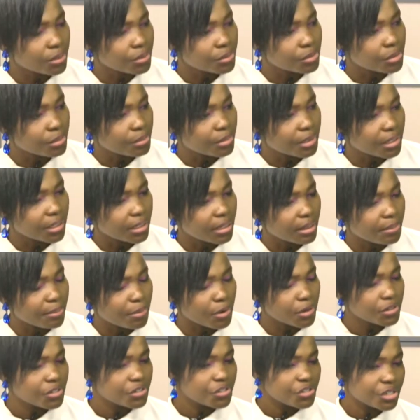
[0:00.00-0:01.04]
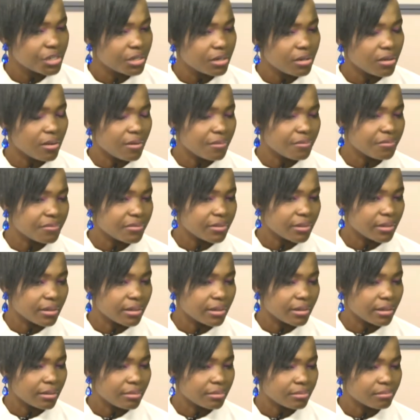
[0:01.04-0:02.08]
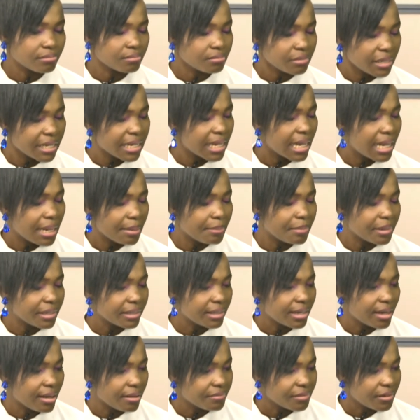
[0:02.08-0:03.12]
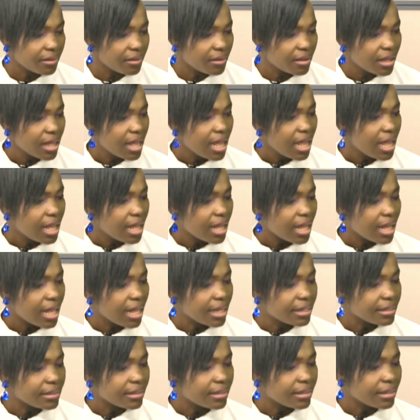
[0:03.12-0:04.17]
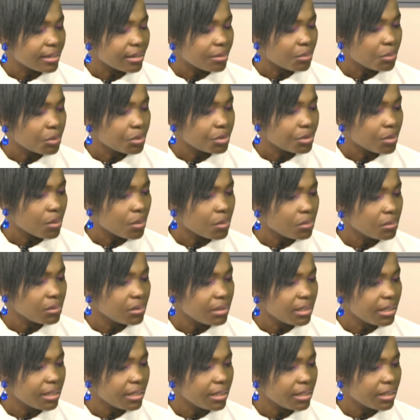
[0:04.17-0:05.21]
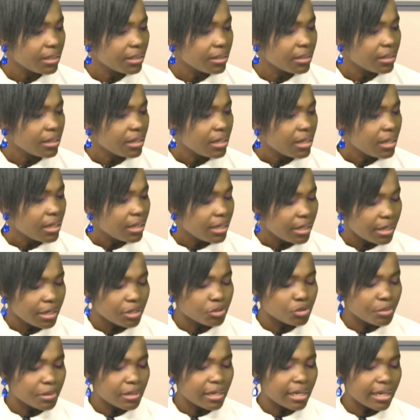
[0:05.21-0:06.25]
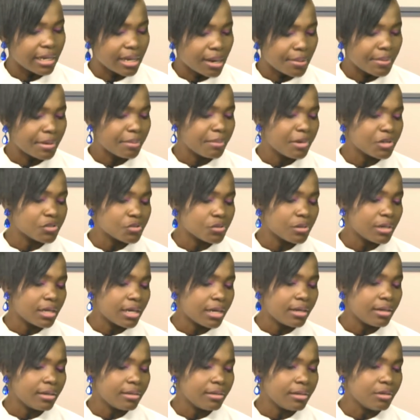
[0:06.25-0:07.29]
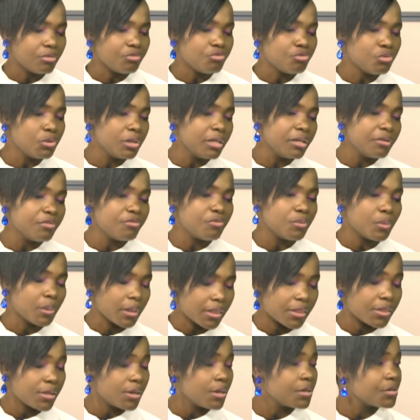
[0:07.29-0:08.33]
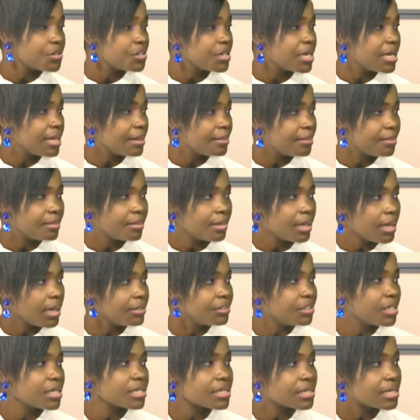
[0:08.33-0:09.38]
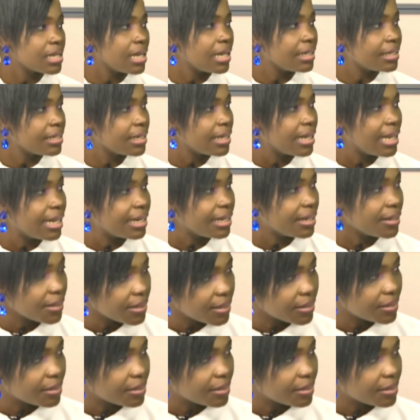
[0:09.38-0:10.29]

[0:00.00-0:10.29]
to be a protege of the incumbent governor, and it will be like Aregbesola now ruling for a third term just under another